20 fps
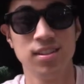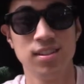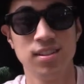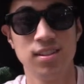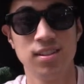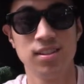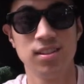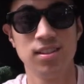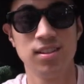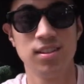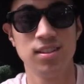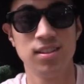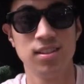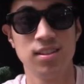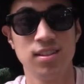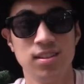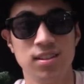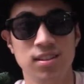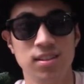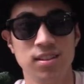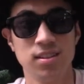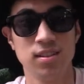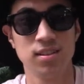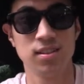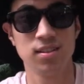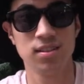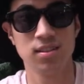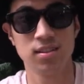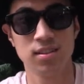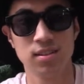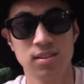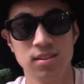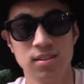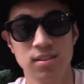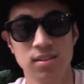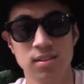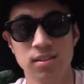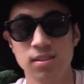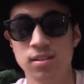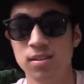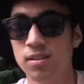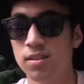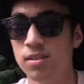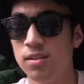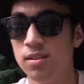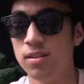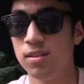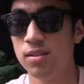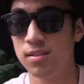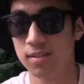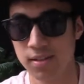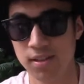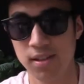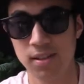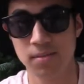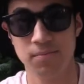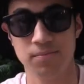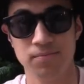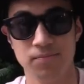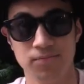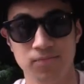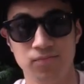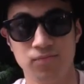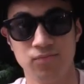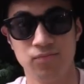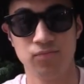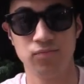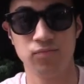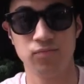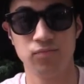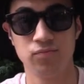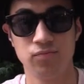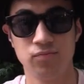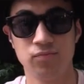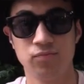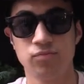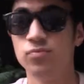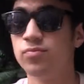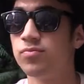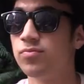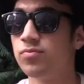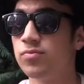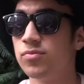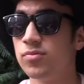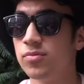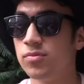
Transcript: Roll camera. Willing. Ready, does he? Yep. Okay, look at me, remember?